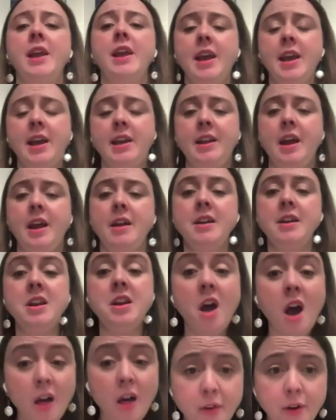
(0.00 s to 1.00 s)
They get
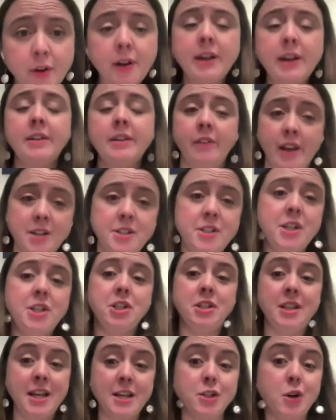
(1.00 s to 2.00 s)
another
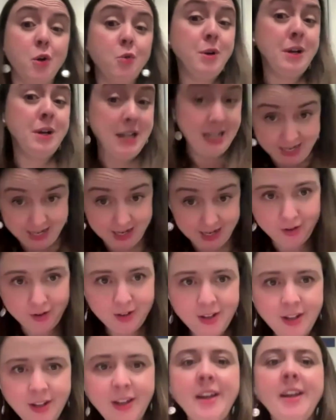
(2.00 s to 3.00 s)
advantage they don't
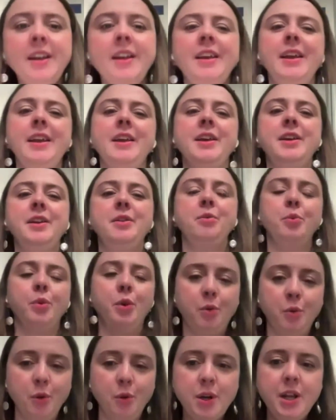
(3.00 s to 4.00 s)
need in
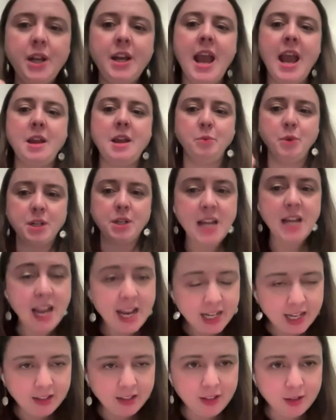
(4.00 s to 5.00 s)
recruiting and
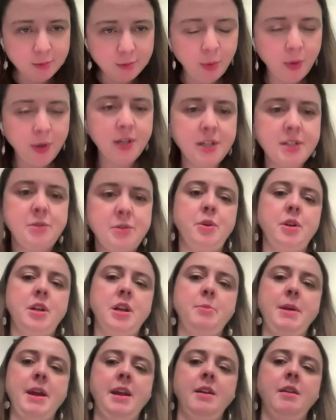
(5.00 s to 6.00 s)
retaining the employees who are
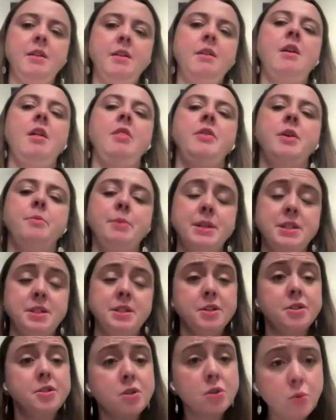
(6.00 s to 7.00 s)
going to make their
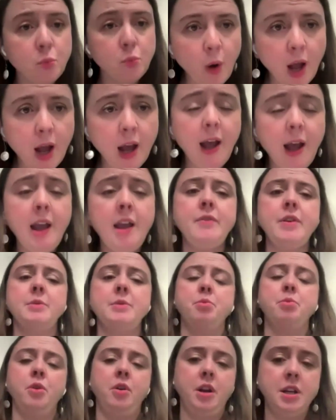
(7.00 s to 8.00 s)
business thrive
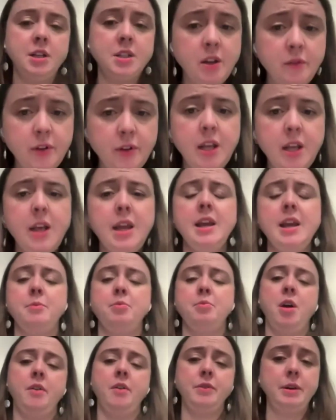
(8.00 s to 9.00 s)
in productivity,
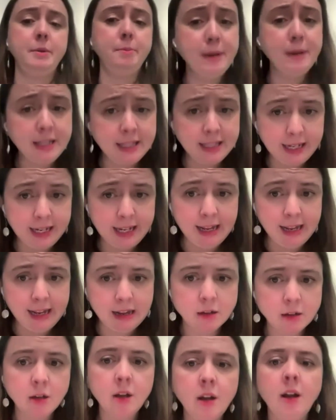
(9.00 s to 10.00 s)
in
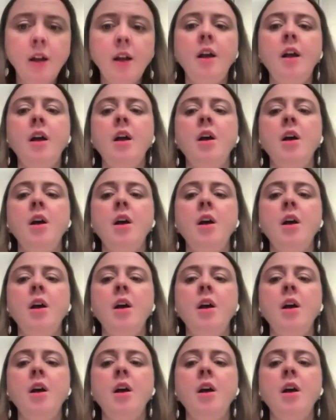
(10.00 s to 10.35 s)
profitability,